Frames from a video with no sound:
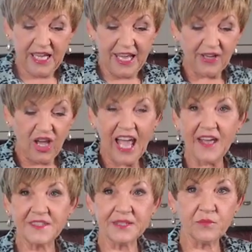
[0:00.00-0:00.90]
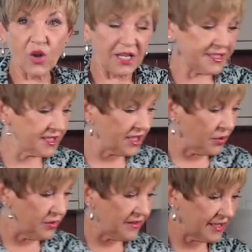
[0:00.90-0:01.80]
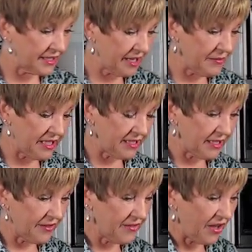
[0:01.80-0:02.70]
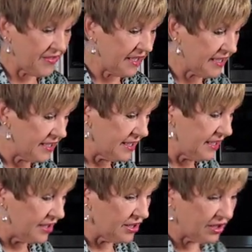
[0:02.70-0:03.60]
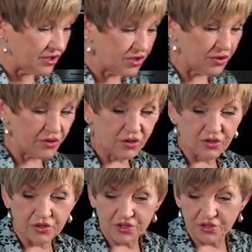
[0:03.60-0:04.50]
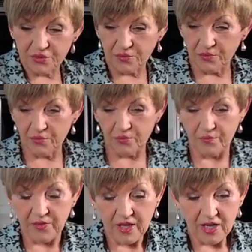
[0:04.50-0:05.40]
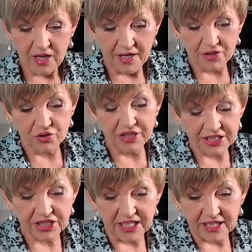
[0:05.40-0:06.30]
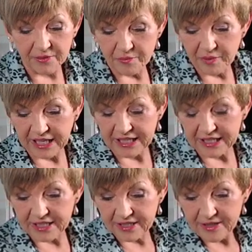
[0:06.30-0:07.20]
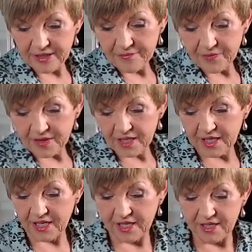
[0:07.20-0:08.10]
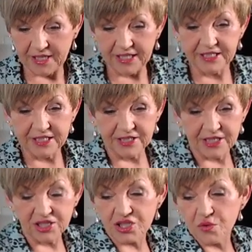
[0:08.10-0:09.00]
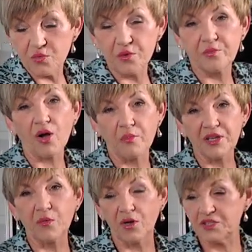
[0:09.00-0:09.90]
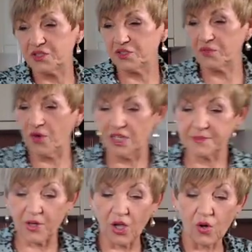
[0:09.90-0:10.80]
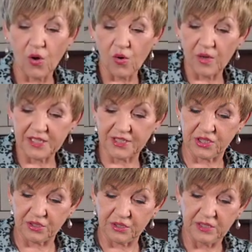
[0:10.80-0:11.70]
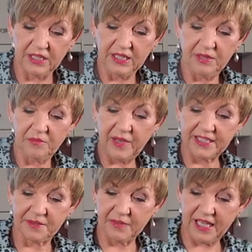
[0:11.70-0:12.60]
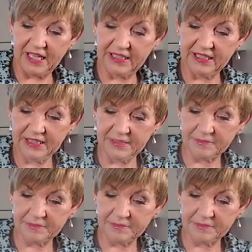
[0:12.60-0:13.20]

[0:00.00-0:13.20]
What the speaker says: And I have some rice to go with it. I mean, I think you could do, traditionally being an Indian dish, you would probably want to do rice, but I always do basmati